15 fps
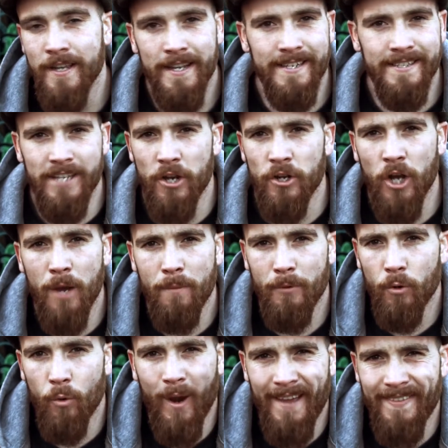It's so calm and
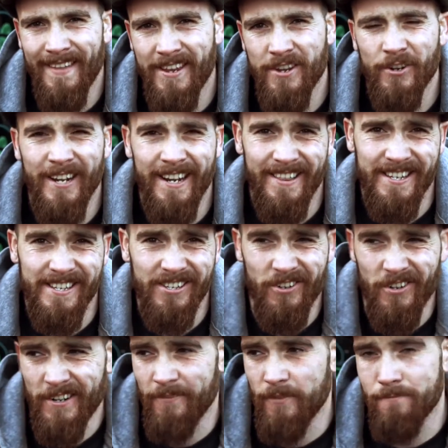quiet in there you could hear the
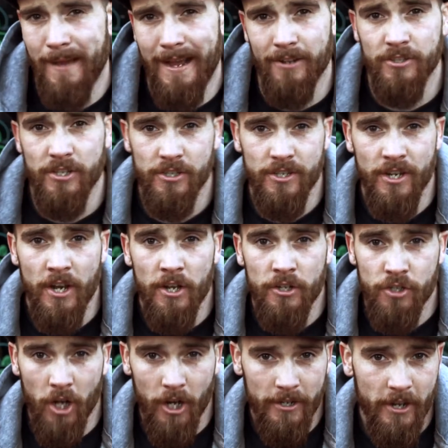scutting of a mouse. As
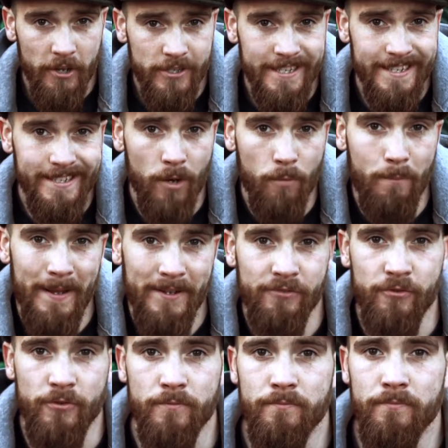Charlie goes in his old
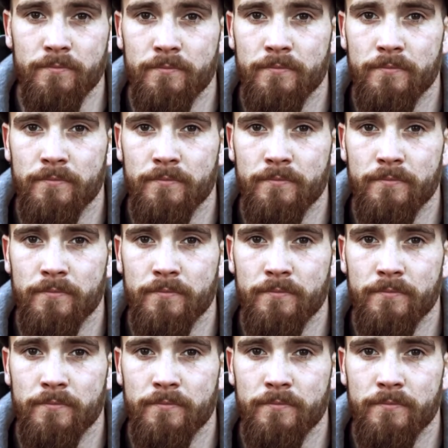bedroom,